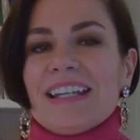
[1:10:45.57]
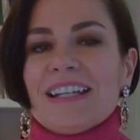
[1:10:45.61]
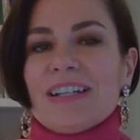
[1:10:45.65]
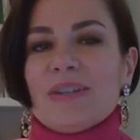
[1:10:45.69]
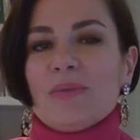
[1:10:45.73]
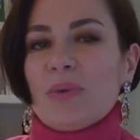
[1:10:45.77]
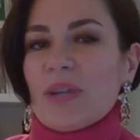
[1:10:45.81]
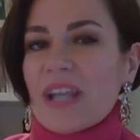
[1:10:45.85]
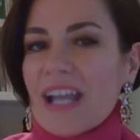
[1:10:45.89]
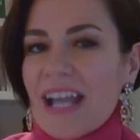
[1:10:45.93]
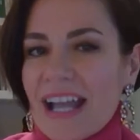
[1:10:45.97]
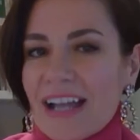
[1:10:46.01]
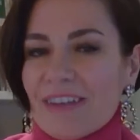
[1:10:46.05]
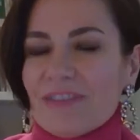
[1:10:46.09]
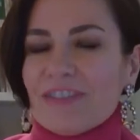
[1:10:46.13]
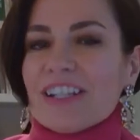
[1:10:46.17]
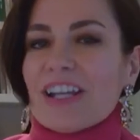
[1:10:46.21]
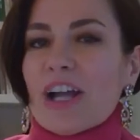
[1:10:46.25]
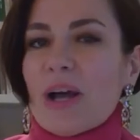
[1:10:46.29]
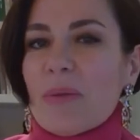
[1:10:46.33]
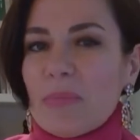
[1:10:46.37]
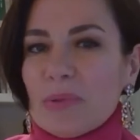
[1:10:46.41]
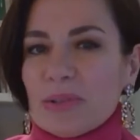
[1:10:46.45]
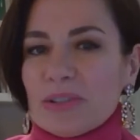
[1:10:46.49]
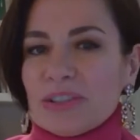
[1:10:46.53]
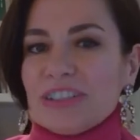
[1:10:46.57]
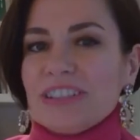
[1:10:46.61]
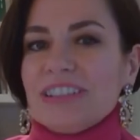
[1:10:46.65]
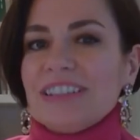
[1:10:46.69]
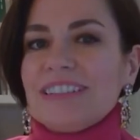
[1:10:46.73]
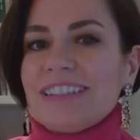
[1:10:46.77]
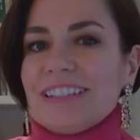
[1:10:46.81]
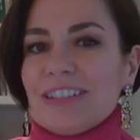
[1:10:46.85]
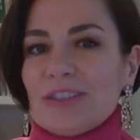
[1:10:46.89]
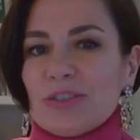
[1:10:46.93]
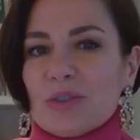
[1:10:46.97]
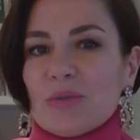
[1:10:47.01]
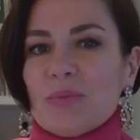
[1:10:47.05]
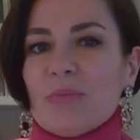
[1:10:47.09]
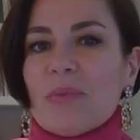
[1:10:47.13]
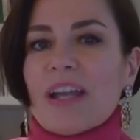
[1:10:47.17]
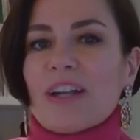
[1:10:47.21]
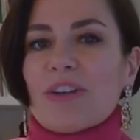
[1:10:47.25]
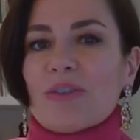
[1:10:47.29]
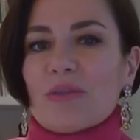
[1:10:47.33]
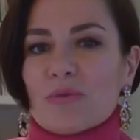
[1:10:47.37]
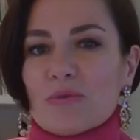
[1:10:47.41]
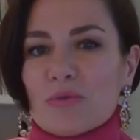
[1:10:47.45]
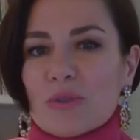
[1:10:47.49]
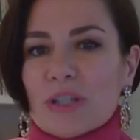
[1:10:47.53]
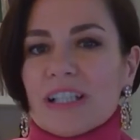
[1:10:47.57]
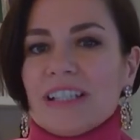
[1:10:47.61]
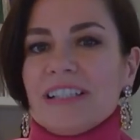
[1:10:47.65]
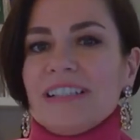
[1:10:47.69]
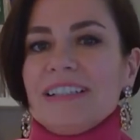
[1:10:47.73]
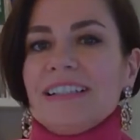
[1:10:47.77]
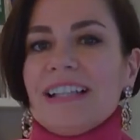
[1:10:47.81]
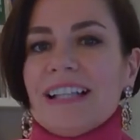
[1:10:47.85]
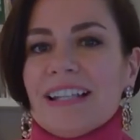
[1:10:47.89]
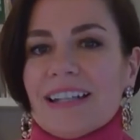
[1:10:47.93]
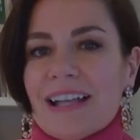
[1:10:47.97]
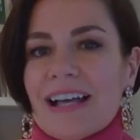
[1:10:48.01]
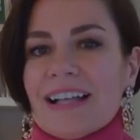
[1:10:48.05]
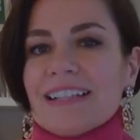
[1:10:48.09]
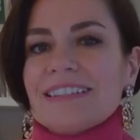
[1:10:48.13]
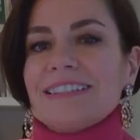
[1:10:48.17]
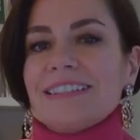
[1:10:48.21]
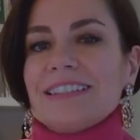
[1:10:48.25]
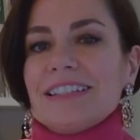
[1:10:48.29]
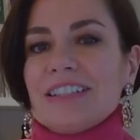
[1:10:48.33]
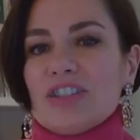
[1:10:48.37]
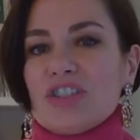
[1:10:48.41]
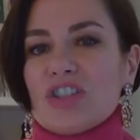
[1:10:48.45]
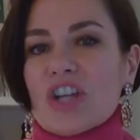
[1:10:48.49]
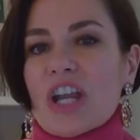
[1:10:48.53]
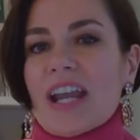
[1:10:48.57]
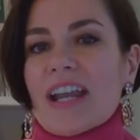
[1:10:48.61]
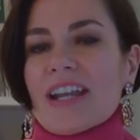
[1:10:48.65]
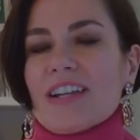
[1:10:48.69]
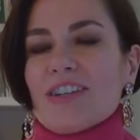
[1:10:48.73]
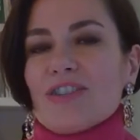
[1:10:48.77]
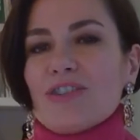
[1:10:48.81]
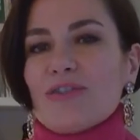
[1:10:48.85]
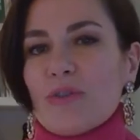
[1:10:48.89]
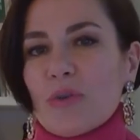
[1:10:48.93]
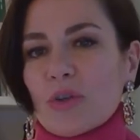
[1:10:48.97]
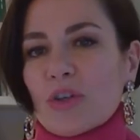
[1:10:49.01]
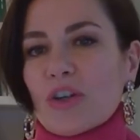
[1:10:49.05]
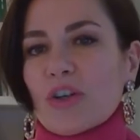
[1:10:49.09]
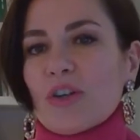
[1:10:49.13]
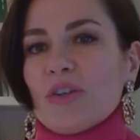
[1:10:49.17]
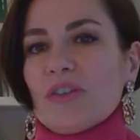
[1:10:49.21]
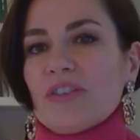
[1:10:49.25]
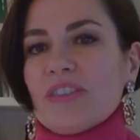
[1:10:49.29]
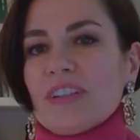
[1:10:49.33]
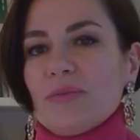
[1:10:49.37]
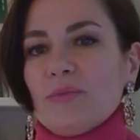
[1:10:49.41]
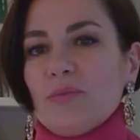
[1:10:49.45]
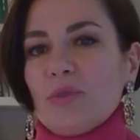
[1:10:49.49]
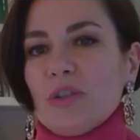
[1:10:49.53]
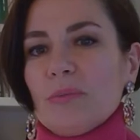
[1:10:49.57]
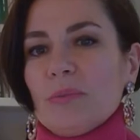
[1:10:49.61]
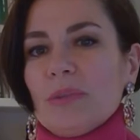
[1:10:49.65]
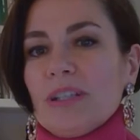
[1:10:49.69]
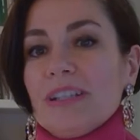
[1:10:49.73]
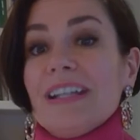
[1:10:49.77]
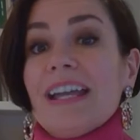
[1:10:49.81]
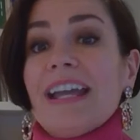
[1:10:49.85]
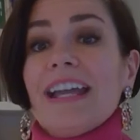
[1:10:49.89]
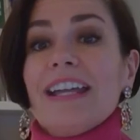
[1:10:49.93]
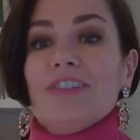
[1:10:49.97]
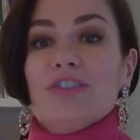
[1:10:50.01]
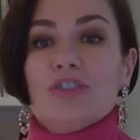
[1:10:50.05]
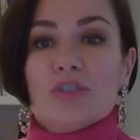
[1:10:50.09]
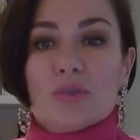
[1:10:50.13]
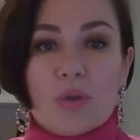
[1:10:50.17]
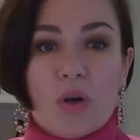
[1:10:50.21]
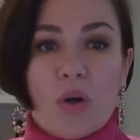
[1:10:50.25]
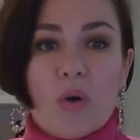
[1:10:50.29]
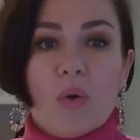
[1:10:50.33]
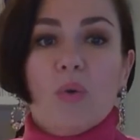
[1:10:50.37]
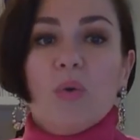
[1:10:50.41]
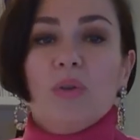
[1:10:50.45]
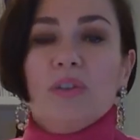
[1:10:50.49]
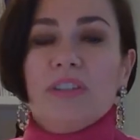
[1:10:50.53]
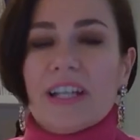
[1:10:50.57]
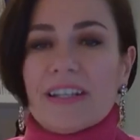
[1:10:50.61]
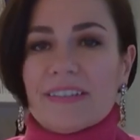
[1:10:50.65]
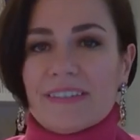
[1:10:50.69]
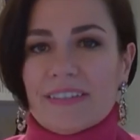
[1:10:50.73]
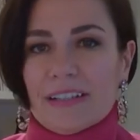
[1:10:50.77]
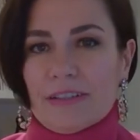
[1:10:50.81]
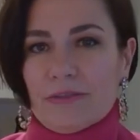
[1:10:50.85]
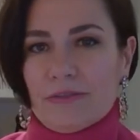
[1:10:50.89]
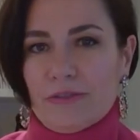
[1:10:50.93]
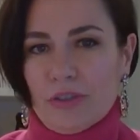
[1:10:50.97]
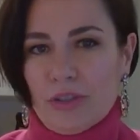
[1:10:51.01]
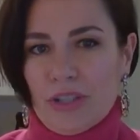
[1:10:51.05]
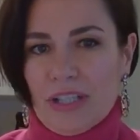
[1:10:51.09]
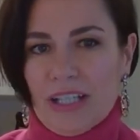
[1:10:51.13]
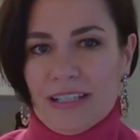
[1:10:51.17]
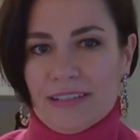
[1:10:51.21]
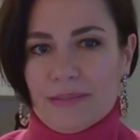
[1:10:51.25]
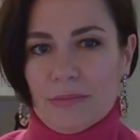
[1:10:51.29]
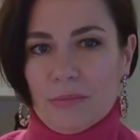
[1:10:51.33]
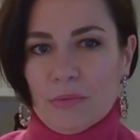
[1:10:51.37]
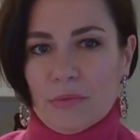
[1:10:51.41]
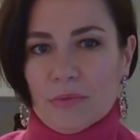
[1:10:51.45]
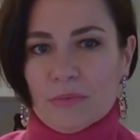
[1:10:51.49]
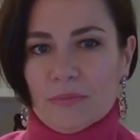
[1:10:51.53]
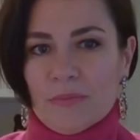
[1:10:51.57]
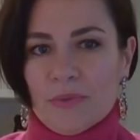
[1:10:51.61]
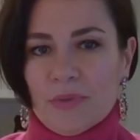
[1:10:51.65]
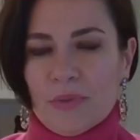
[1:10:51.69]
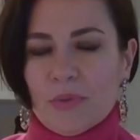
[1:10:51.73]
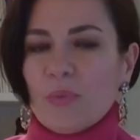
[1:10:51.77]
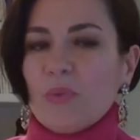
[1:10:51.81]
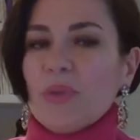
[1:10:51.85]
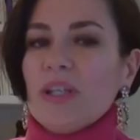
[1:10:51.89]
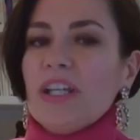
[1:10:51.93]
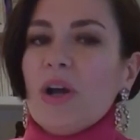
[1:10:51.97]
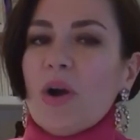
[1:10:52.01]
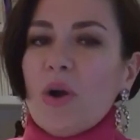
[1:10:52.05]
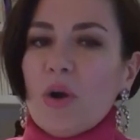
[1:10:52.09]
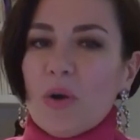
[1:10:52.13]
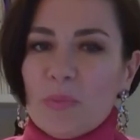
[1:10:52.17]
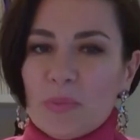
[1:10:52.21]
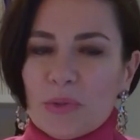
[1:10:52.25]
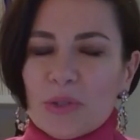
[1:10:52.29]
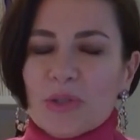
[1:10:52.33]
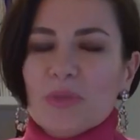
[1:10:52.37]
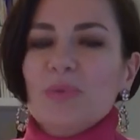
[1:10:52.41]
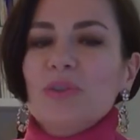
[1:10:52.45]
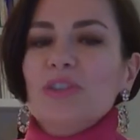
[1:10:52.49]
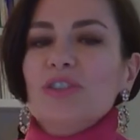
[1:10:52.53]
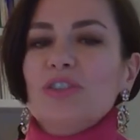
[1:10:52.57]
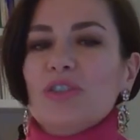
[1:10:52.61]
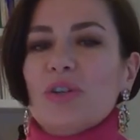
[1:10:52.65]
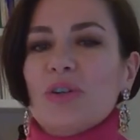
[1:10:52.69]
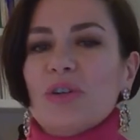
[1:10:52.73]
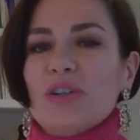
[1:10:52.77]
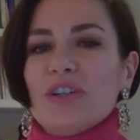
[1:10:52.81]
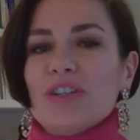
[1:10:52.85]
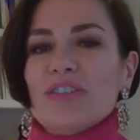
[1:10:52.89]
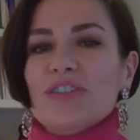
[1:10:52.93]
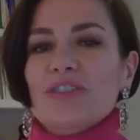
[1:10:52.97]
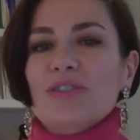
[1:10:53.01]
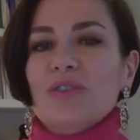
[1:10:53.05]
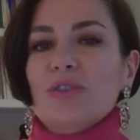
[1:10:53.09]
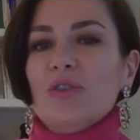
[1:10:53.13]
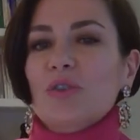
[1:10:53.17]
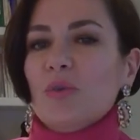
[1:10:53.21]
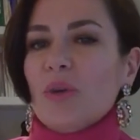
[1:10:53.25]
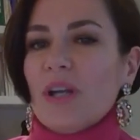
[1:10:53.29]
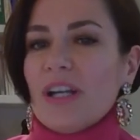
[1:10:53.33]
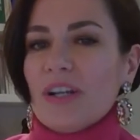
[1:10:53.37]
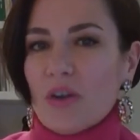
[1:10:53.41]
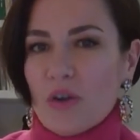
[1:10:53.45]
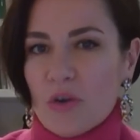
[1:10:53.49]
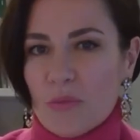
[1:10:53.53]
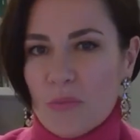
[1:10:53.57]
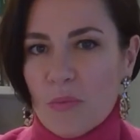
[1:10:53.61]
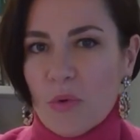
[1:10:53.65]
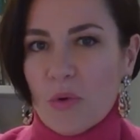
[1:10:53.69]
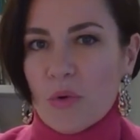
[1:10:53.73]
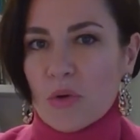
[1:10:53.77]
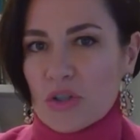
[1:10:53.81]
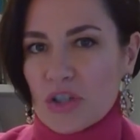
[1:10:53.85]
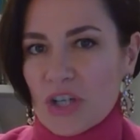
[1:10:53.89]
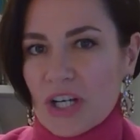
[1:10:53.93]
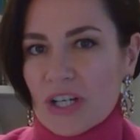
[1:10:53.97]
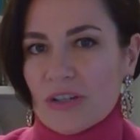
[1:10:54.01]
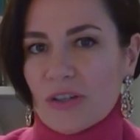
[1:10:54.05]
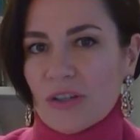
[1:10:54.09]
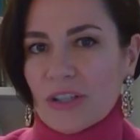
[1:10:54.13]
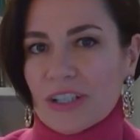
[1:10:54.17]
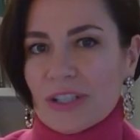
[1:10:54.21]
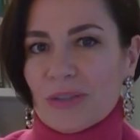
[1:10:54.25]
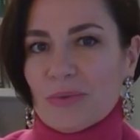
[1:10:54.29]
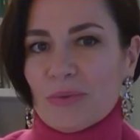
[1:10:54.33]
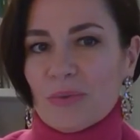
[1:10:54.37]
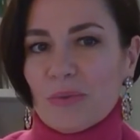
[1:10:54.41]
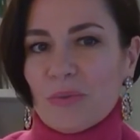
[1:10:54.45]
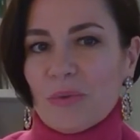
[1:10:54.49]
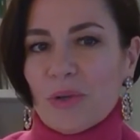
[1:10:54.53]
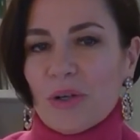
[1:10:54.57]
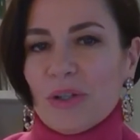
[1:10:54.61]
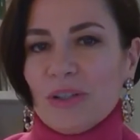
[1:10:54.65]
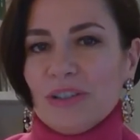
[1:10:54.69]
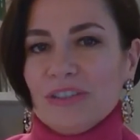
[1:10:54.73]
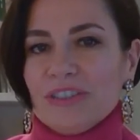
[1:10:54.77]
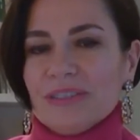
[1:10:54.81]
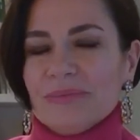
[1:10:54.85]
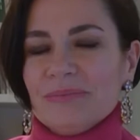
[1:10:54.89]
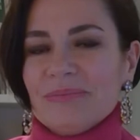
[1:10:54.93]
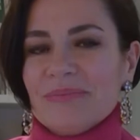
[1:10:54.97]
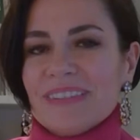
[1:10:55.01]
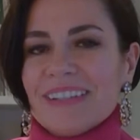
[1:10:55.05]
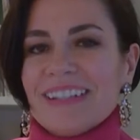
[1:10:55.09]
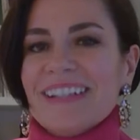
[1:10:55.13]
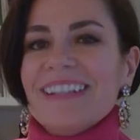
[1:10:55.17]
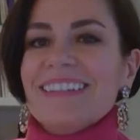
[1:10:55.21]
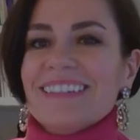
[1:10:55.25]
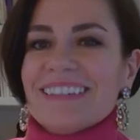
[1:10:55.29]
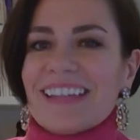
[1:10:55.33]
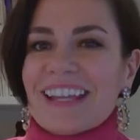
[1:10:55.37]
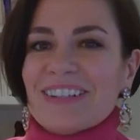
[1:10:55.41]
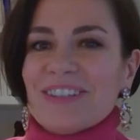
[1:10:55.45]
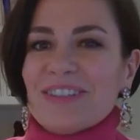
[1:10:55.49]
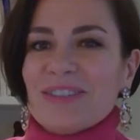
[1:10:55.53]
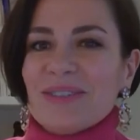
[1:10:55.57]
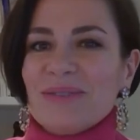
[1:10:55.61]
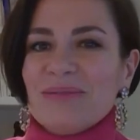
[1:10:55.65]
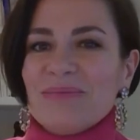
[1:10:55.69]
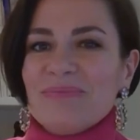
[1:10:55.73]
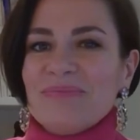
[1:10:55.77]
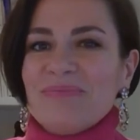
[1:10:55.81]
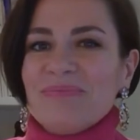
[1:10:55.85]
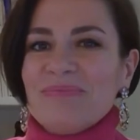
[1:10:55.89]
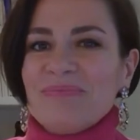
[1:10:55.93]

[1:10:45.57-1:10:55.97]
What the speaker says: We have the opportunity to make real lasting change for girls and women and to hold ourselves accountable. We hope you will join us to create a more gender equal world. Thank you.